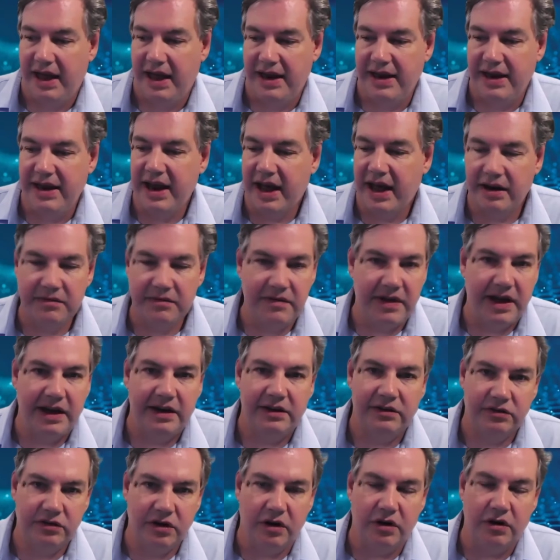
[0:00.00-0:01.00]
None of that
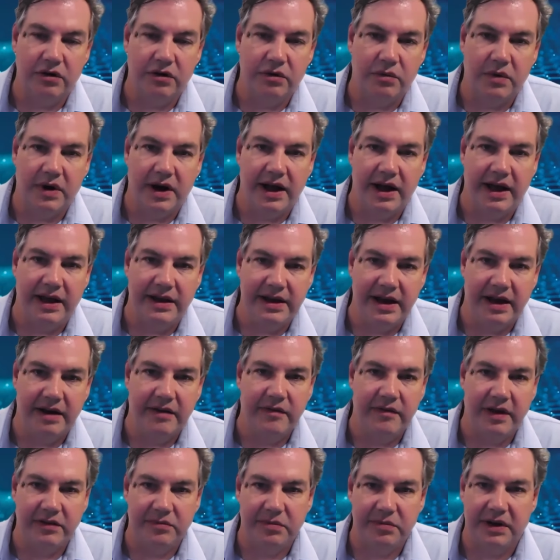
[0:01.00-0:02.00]
has gone away, and none
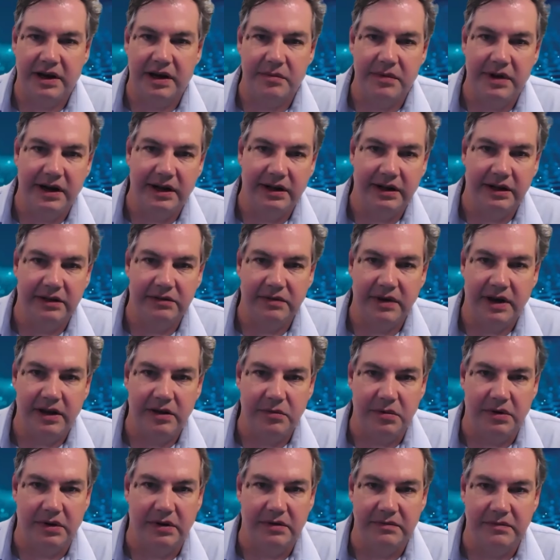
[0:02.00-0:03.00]
of that's become any less
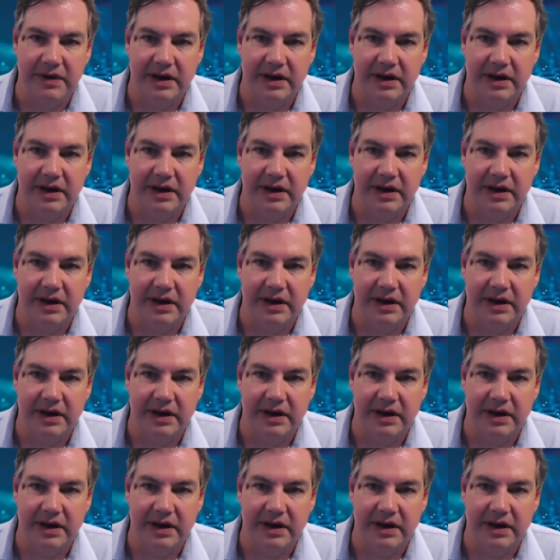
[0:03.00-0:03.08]
valuable.